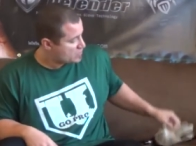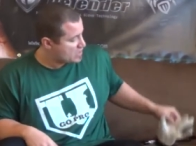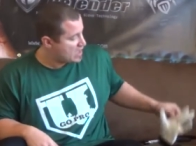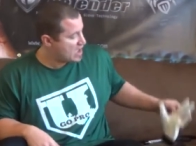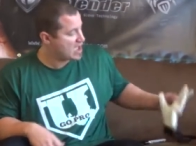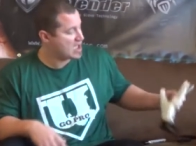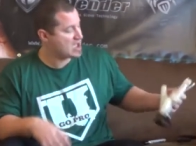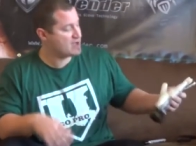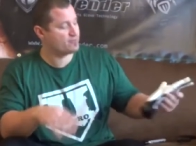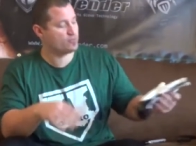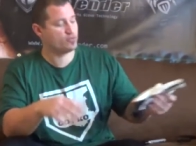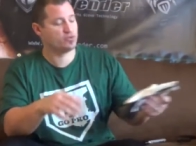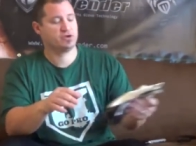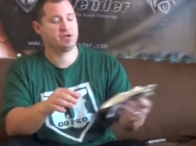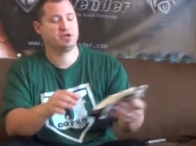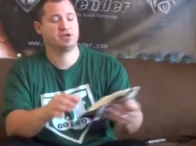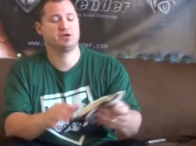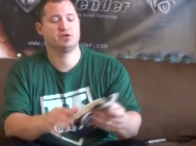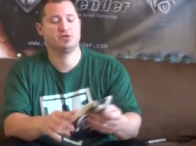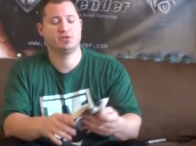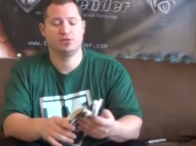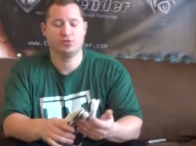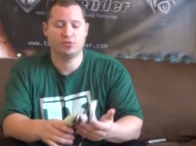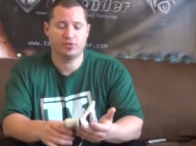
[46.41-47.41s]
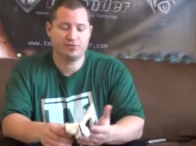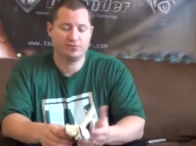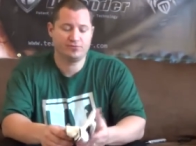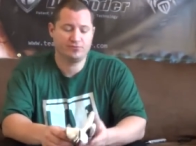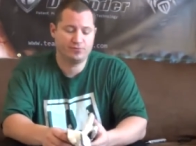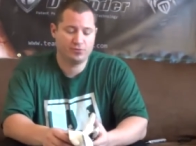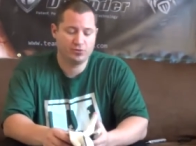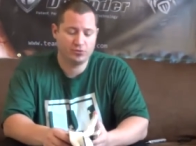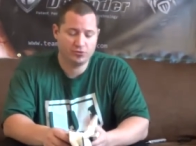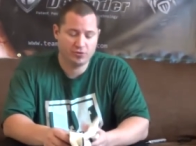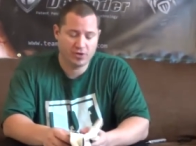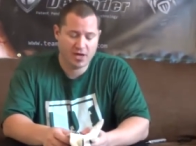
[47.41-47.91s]
I have one here that we've
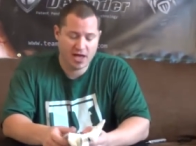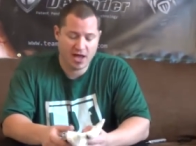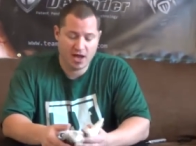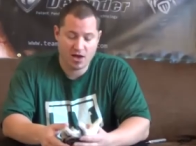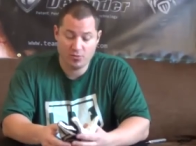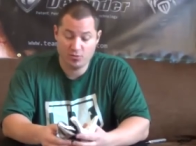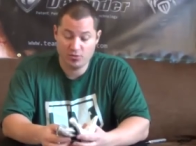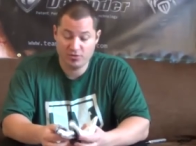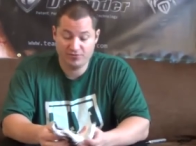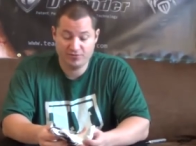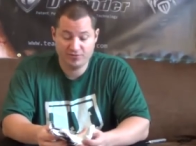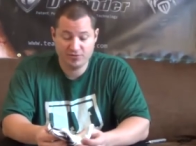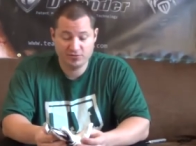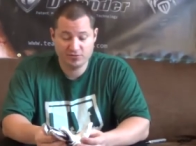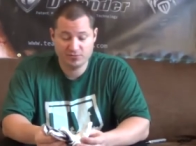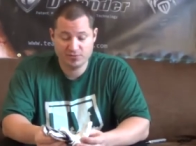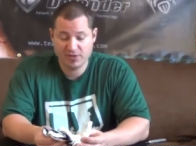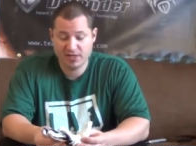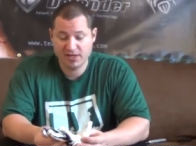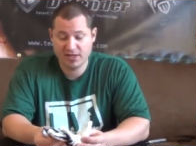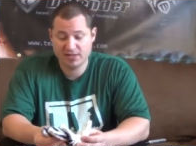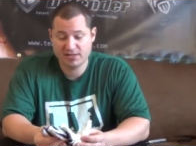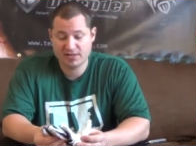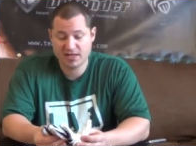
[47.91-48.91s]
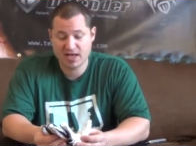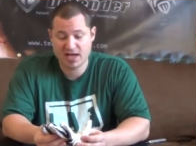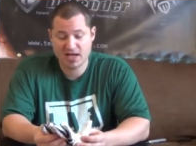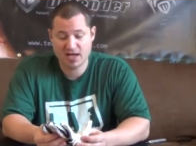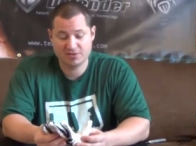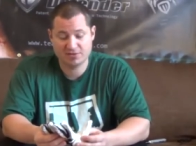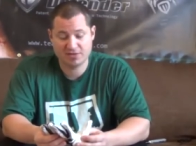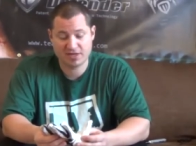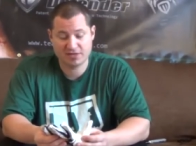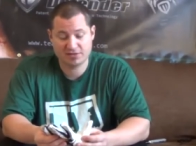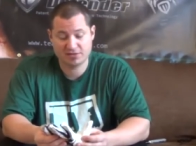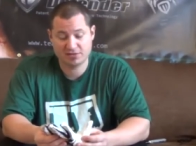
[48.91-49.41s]
pulled out and we've used many
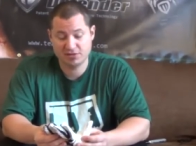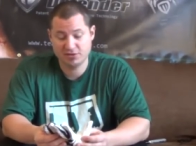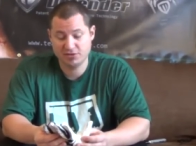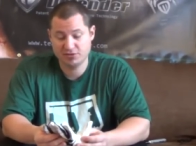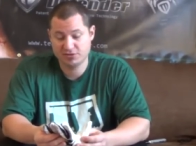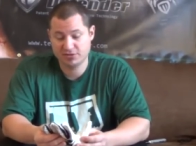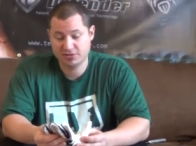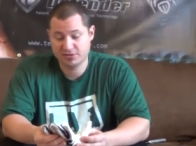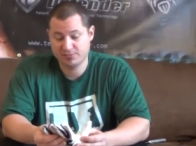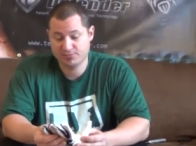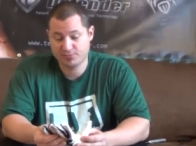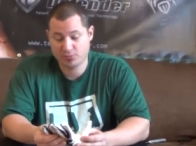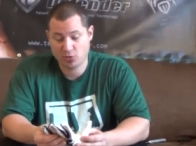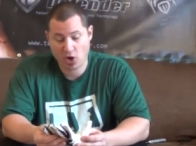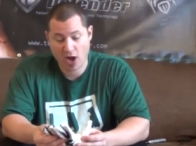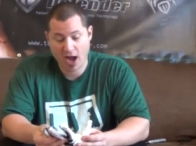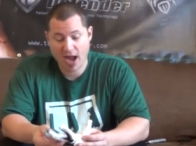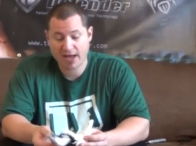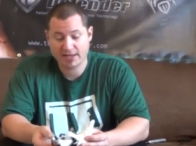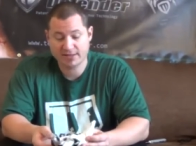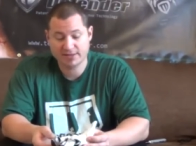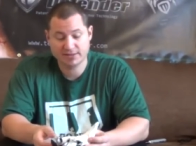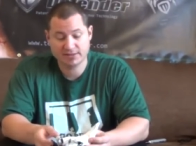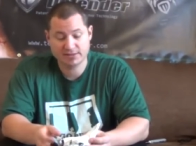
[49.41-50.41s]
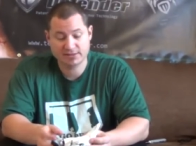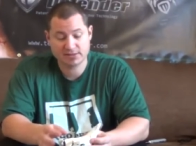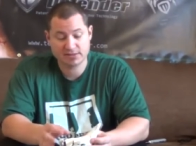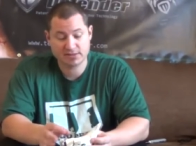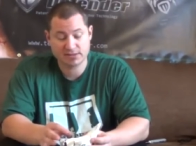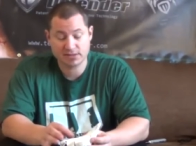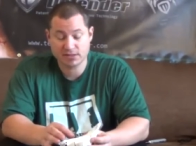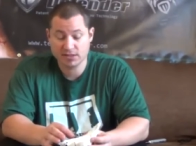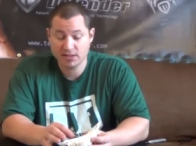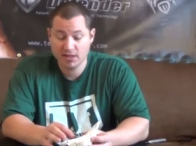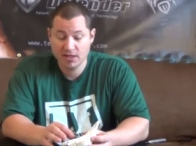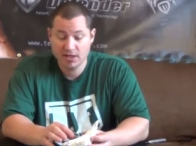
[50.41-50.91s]
times, actually used it in practice,
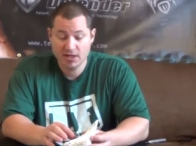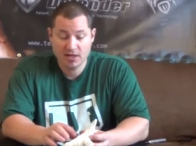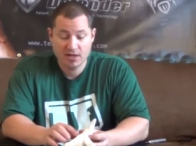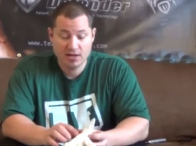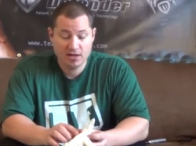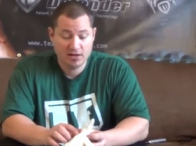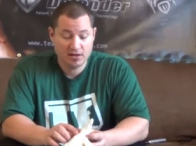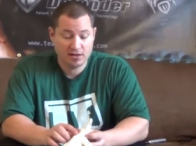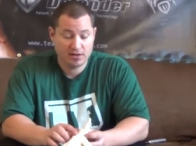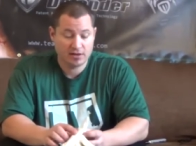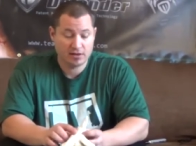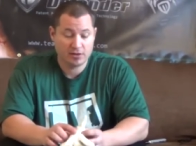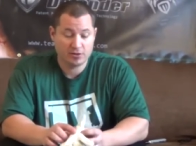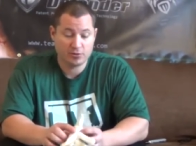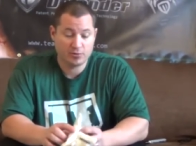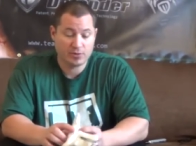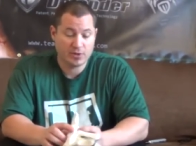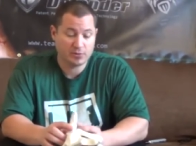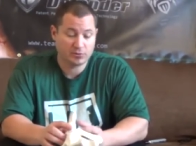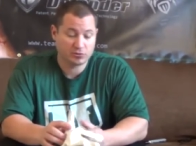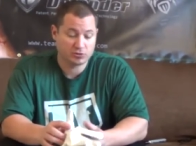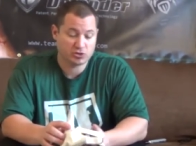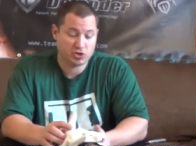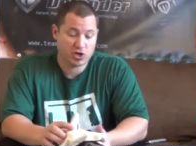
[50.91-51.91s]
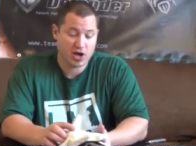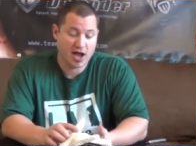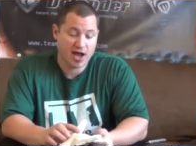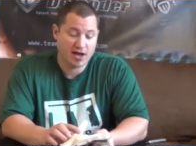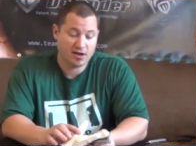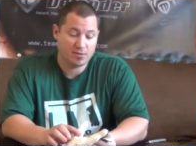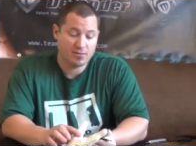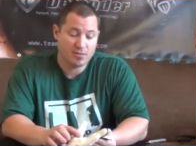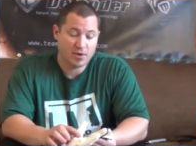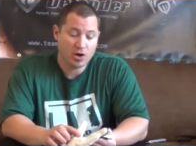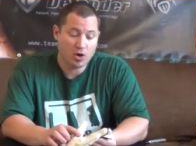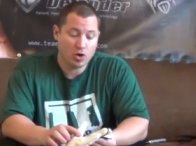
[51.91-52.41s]
and other people
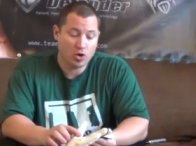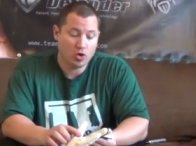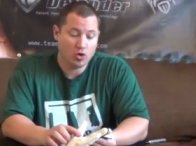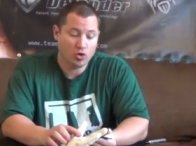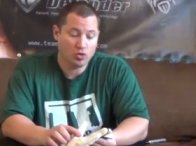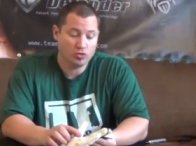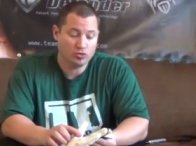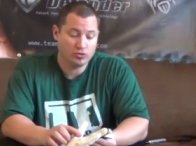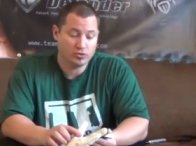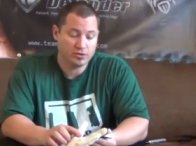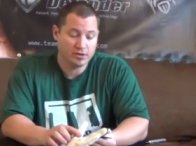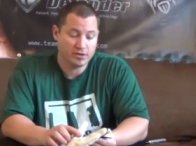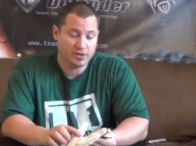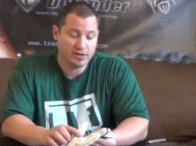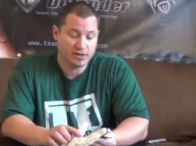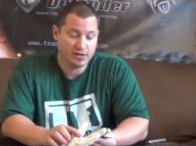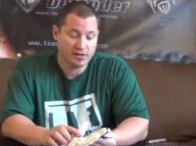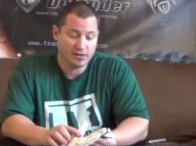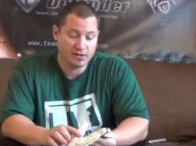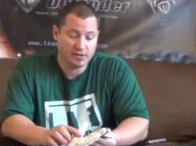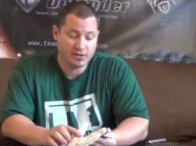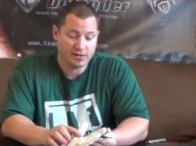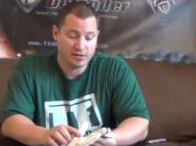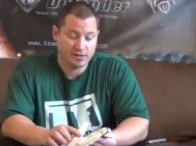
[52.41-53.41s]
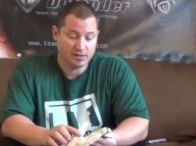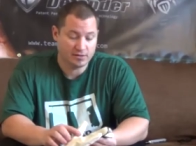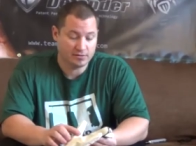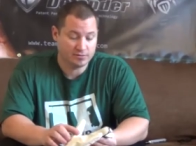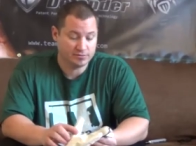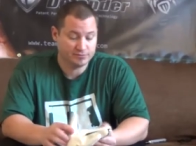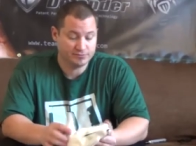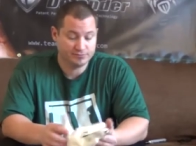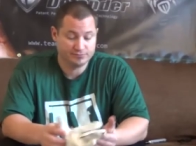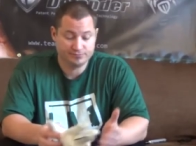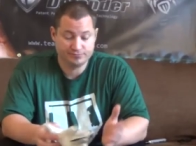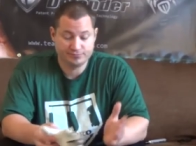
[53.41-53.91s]
trying them on, and